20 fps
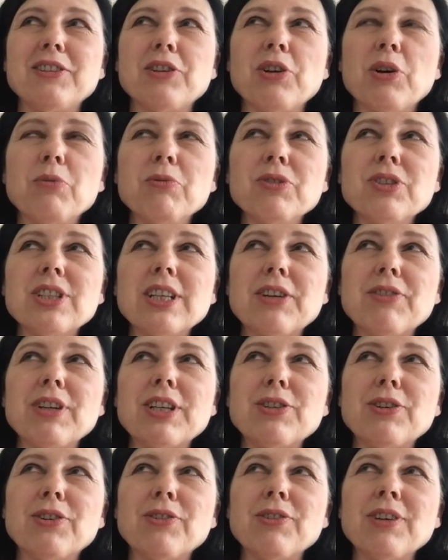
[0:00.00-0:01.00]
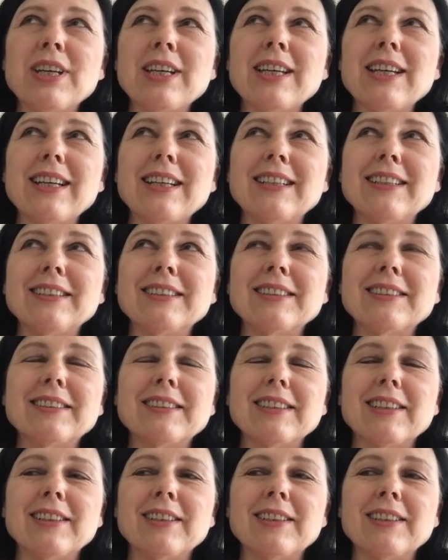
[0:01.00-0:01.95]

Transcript: known territory, and